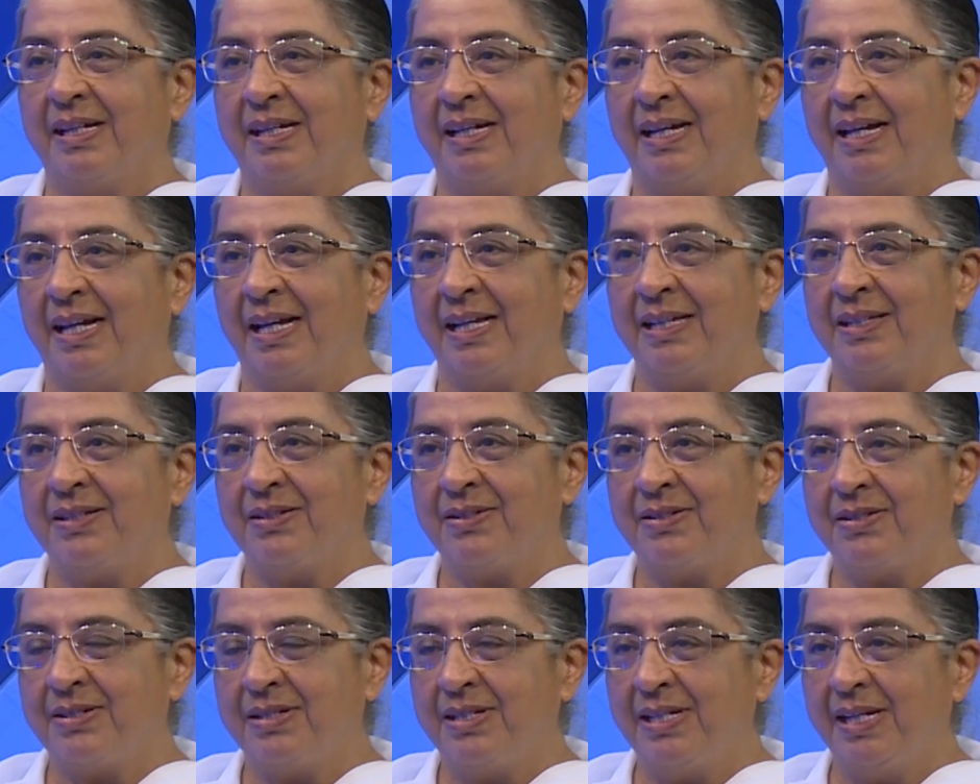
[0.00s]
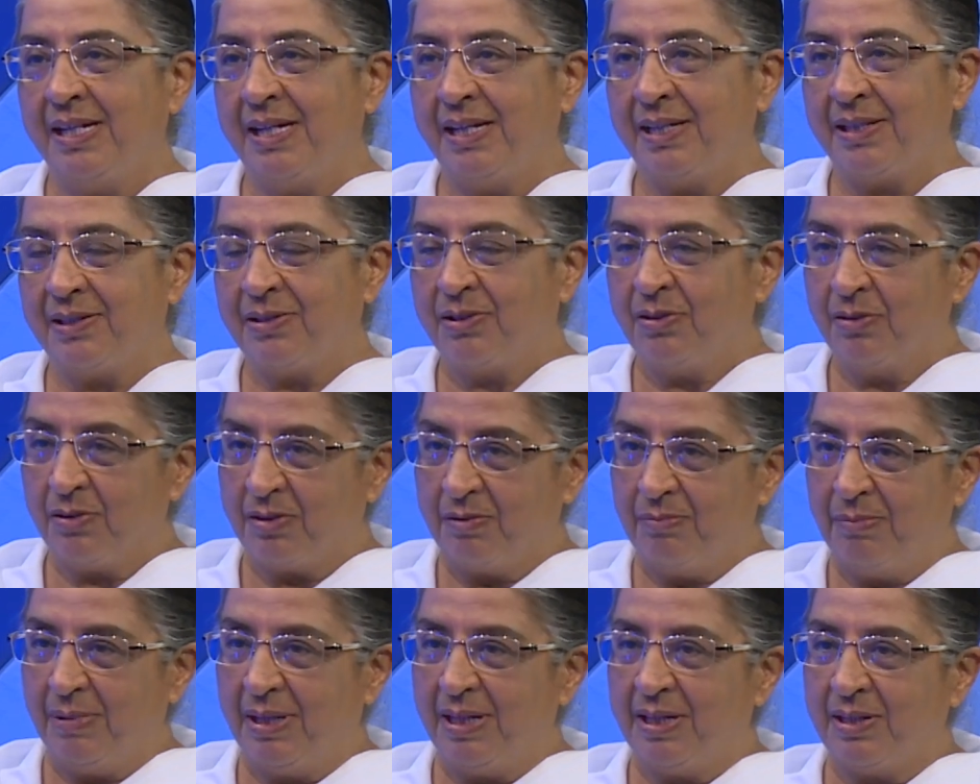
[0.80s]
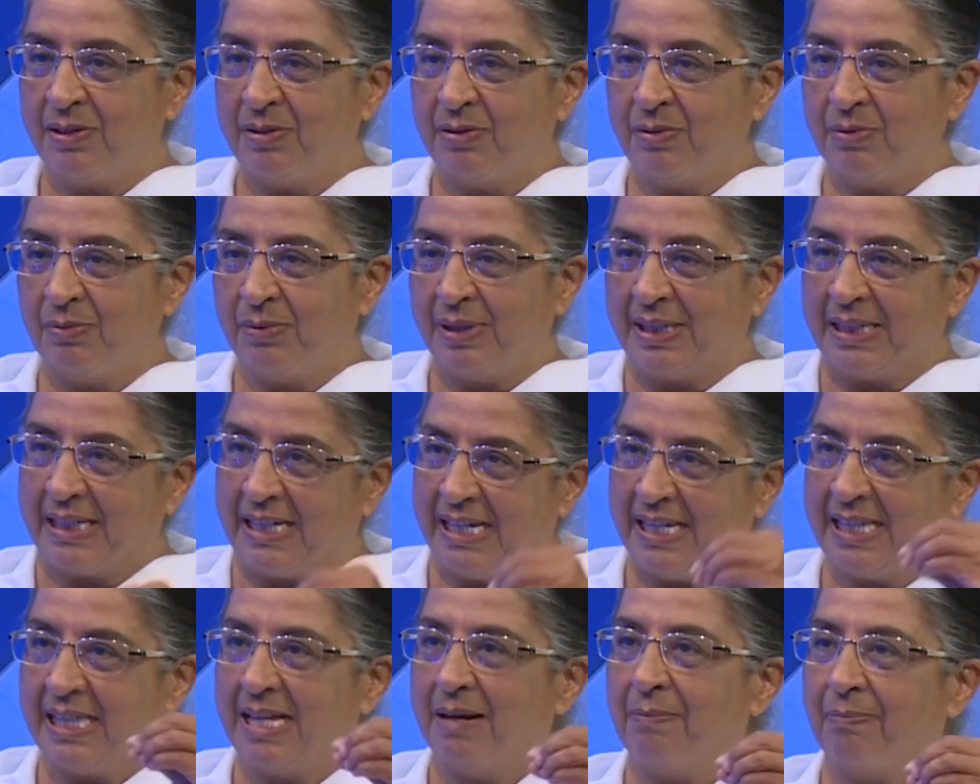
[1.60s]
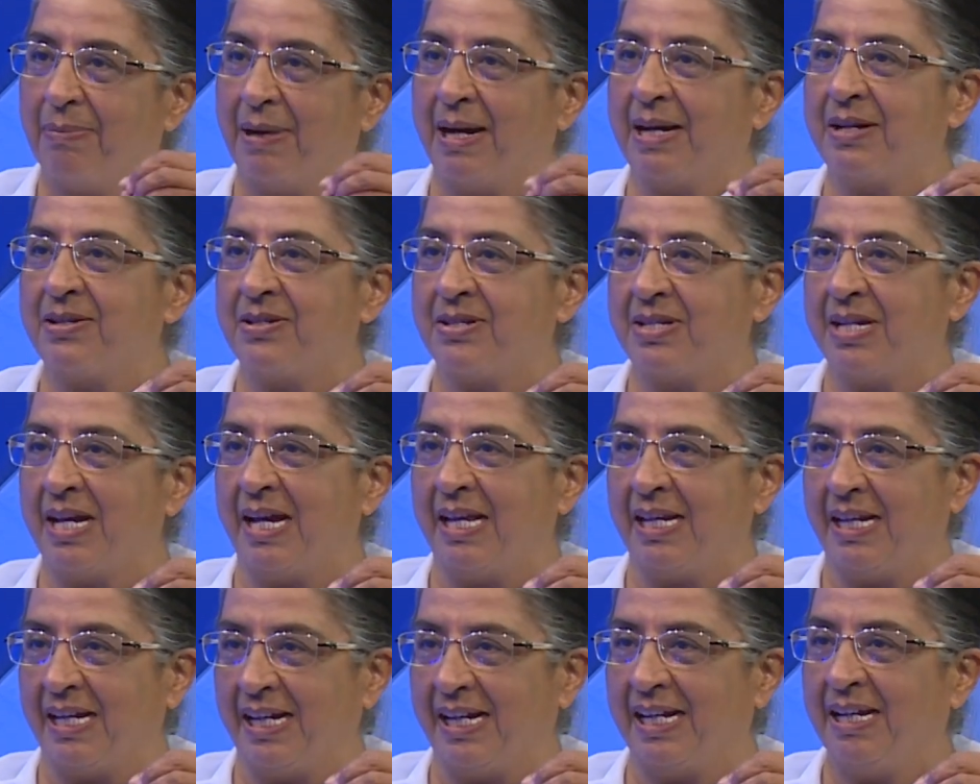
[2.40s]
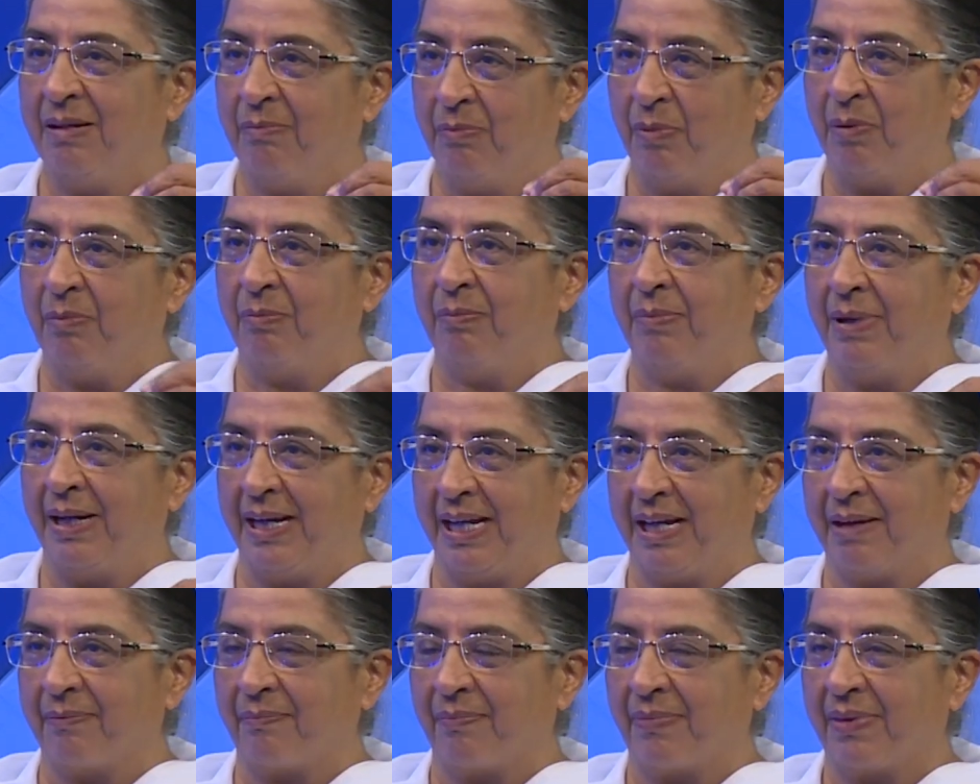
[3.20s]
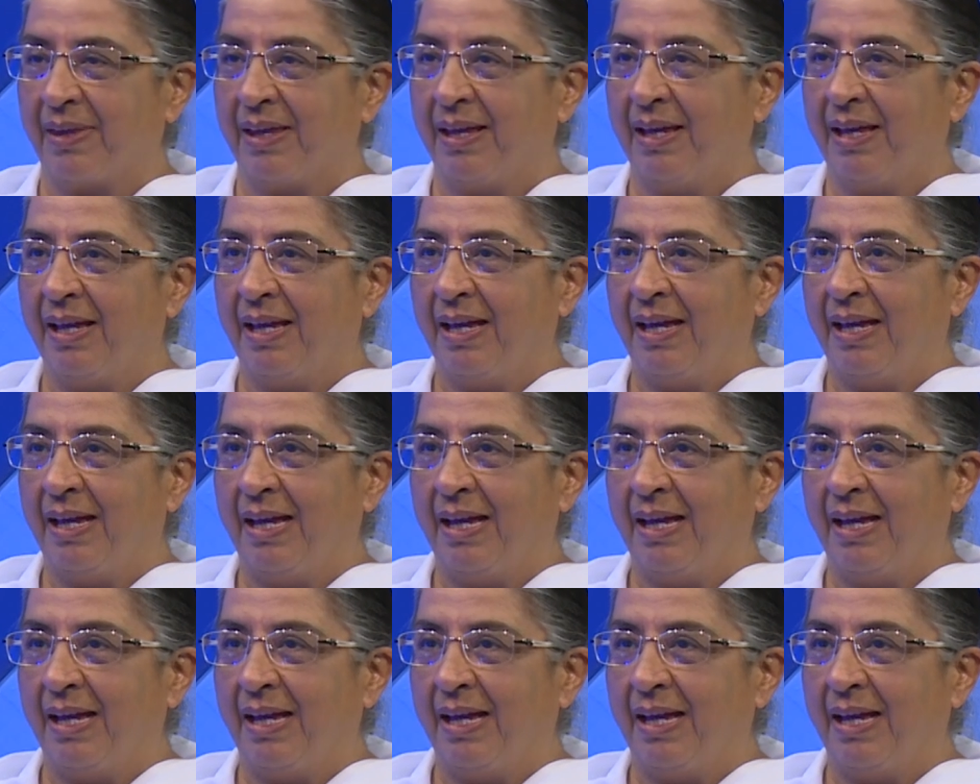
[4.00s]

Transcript: Mm. And she took me to one Gita Pathshala in Mumbai. Mm.